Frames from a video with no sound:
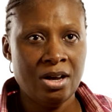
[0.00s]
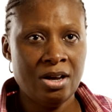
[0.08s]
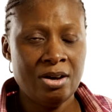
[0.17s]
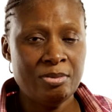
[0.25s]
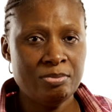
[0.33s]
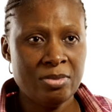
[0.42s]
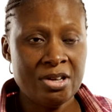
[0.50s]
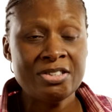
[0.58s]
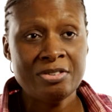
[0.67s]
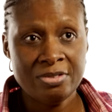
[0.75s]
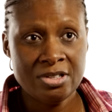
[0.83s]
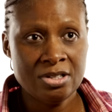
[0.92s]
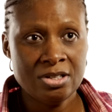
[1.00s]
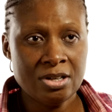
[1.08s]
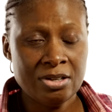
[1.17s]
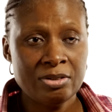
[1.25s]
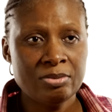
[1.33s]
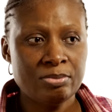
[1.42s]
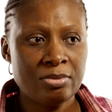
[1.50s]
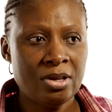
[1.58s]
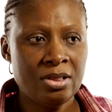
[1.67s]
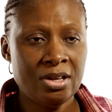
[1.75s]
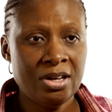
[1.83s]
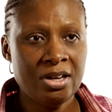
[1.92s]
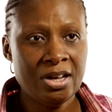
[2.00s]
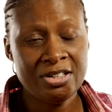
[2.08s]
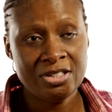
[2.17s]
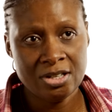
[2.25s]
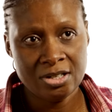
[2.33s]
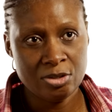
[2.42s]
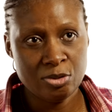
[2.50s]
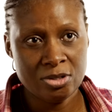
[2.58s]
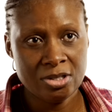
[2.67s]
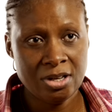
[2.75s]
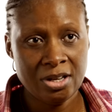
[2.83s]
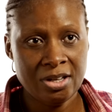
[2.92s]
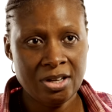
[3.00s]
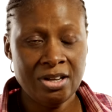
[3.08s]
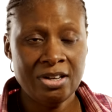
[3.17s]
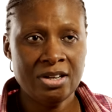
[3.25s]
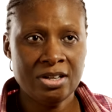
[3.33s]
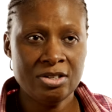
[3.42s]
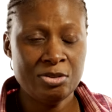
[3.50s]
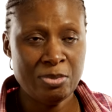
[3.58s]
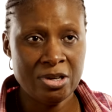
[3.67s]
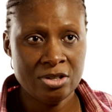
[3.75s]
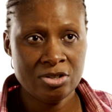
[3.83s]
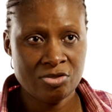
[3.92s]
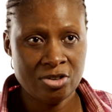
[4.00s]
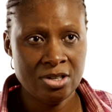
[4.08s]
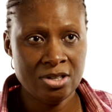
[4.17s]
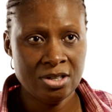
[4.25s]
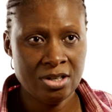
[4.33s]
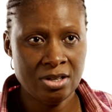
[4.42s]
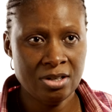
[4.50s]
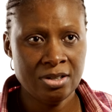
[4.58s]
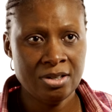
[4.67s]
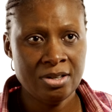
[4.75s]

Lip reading: As a visitor, and then I decided to stay and I did my nurse training here.